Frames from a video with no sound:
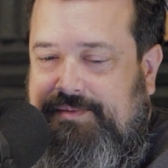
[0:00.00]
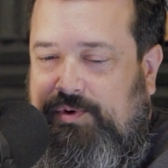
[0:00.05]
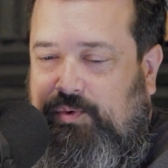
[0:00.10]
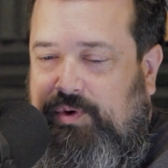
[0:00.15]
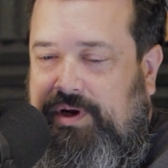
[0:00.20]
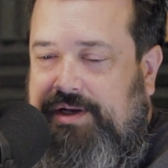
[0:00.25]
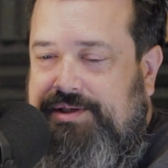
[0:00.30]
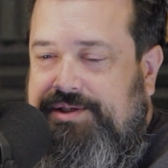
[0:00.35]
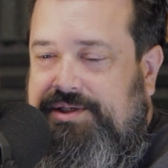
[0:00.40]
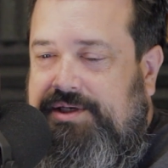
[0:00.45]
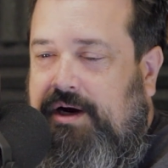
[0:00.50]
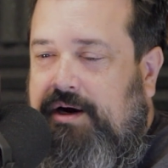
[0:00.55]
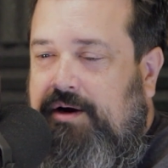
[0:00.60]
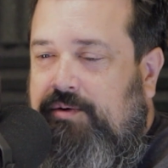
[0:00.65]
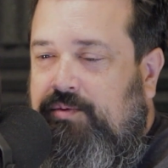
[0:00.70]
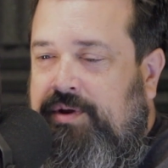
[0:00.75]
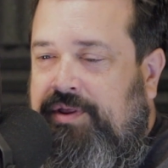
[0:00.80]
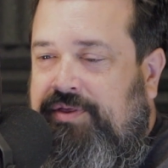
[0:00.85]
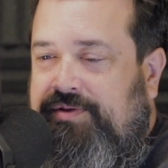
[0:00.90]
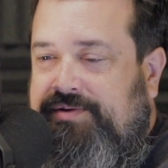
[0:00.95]
And we're going to start
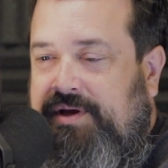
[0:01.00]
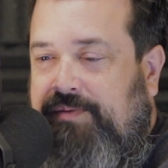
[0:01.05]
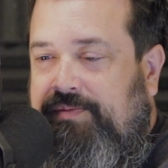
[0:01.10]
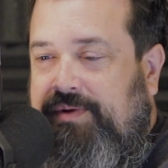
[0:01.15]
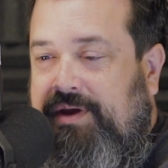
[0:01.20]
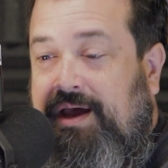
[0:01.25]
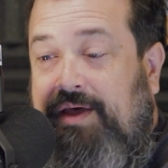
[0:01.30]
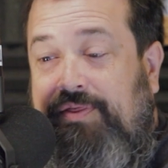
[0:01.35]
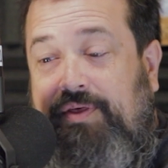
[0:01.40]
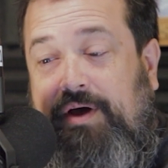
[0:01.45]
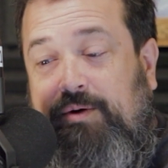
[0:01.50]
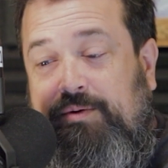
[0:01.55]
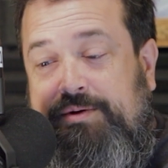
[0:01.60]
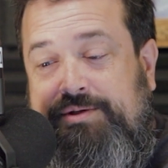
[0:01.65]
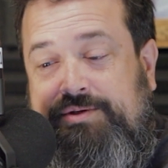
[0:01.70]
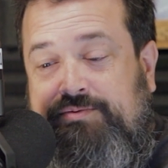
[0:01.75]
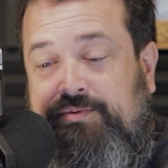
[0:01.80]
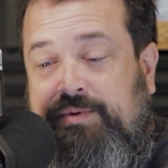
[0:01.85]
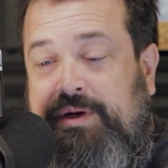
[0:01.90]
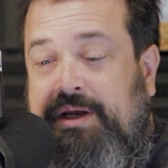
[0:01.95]
with something I thought
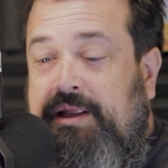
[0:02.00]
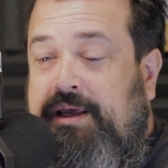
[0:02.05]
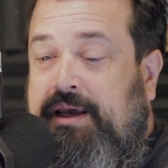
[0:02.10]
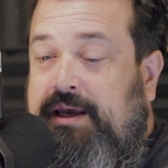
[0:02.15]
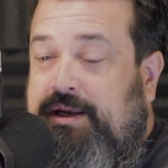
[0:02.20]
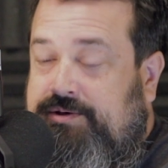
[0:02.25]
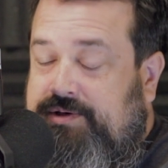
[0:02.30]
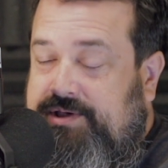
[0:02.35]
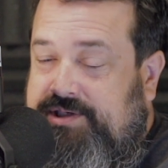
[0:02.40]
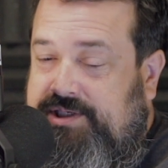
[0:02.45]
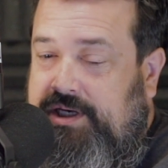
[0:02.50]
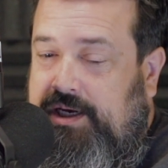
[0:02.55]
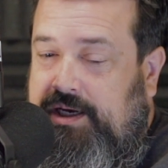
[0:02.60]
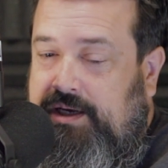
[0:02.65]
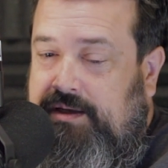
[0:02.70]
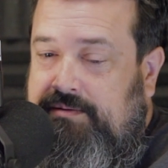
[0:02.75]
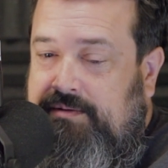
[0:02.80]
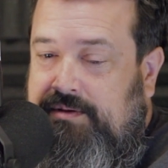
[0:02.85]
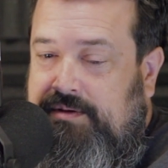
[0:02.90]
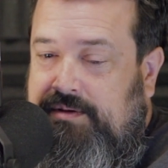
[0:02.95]
was really
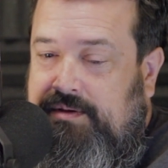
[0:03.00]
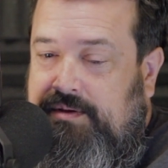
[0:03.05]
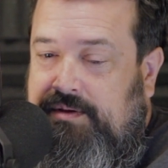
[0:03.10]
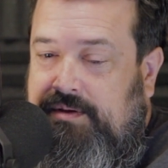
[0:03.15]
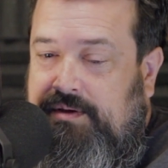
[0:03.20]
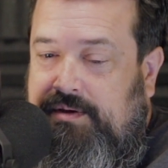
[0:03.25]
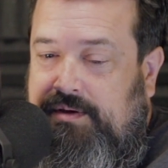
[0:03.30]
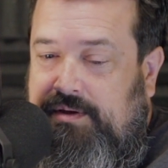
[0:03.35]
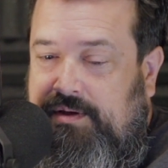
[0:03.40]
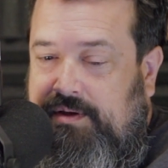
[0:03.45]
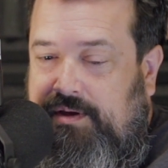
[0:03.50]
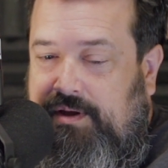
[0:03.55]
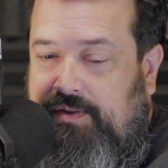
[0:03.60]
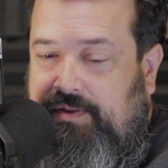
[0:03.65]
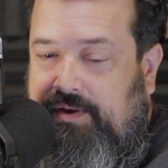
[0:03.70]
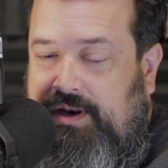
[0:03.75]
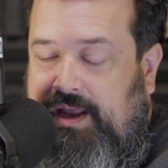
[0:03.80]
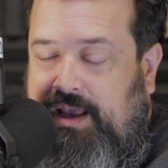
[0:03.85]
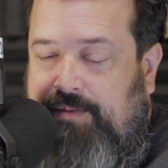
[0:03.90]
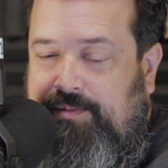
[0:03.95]
interesting. And
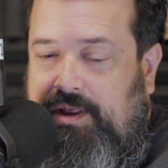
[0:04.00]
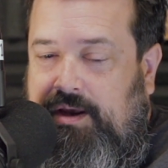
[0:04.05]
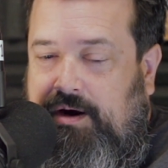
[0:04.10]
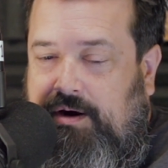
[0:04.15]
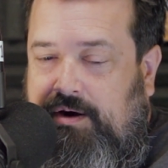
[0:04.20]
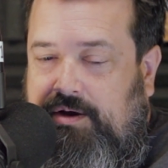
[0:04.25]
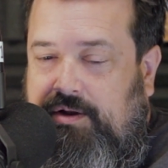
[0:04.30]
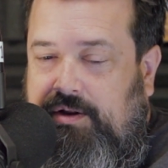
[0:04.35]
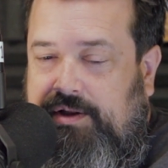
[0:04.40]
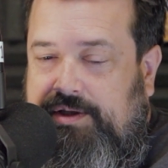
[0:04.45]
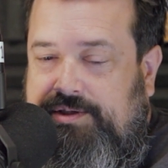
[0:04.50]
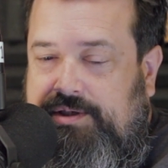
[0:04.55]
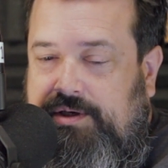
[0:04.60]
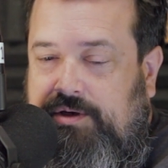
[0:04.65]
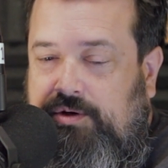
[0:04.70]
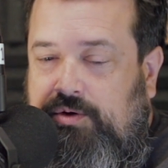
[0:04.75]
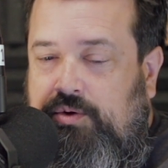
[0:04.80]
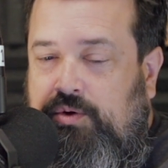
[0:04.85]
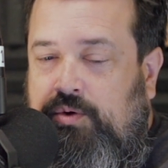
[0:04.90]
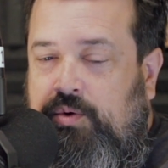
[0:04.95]
the name of the article is
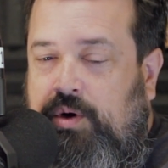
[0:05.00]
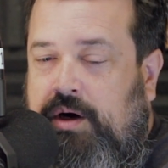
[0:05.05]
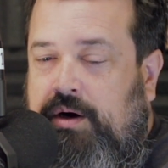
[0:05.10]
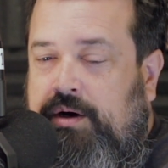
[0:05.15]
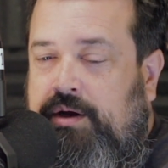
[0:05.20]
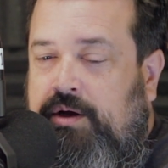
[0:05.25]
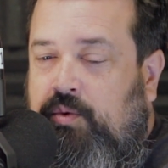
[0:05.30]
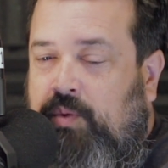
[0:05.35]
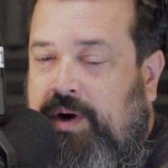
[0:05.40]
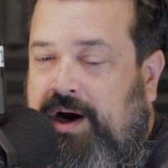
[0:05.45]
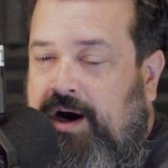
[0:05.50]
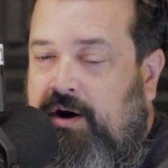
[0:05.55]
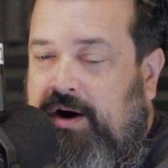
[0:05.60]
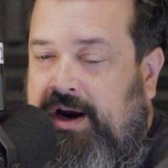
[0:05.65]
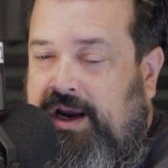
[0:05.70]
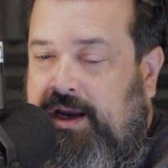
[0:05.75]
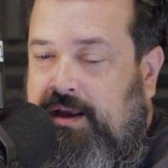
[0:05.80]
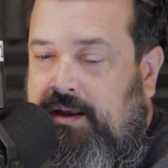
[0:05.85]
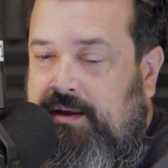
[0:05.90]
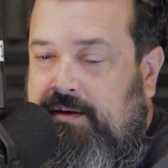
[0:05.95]
"Who Are You Wearing?"